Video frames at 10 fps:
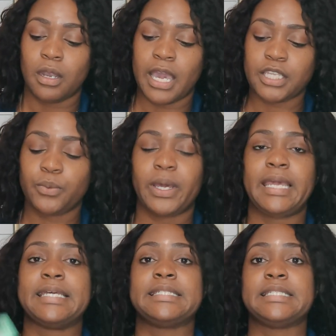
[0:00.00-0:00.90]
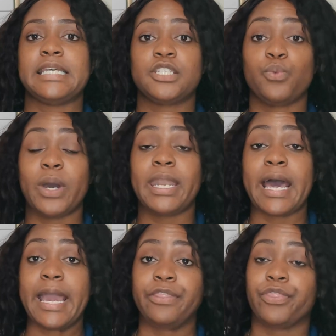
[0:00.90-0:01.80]
Next one is
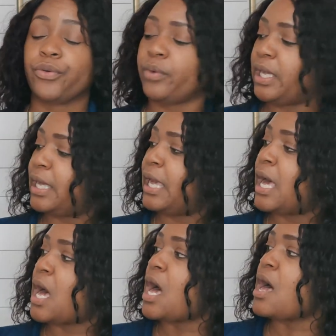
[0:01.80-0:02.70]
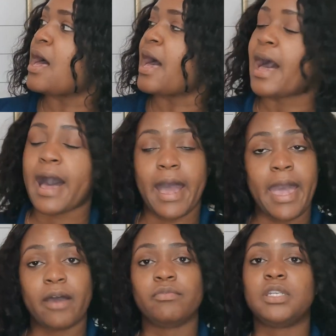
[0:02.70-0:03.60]
6193.
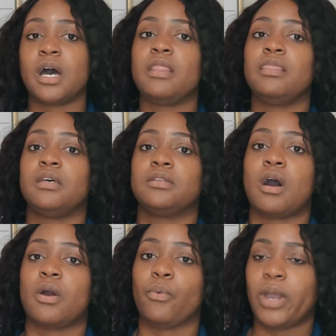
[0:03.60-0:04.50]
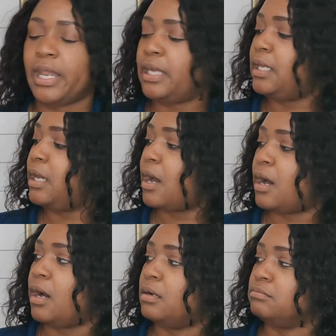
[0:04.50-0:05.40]
I have done this already.
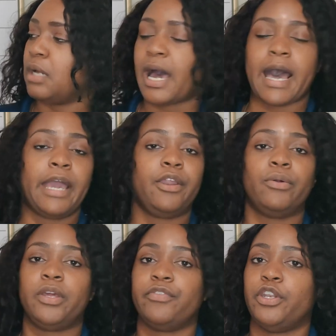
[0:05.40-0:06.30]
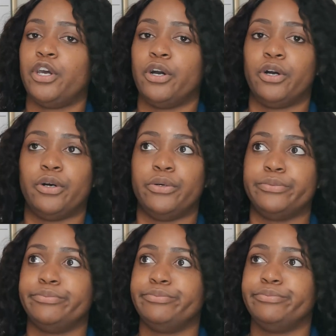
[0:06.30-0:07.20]
I don't even
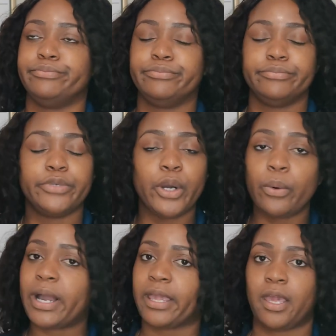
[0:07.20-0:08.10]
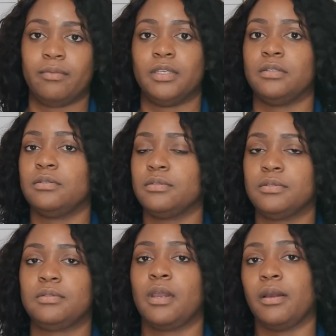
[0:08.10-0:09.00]
know who I gave this
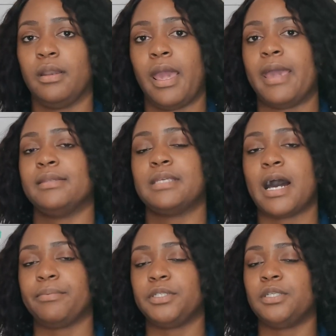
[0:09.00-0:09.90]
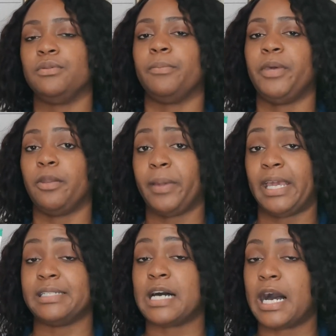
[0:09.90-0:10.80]
skirt and top to, the Peter
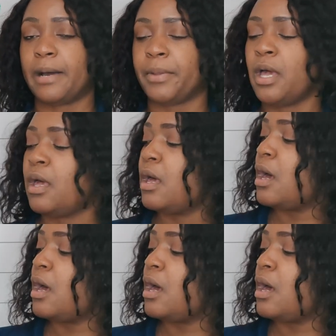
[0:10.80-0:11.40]
Pan top,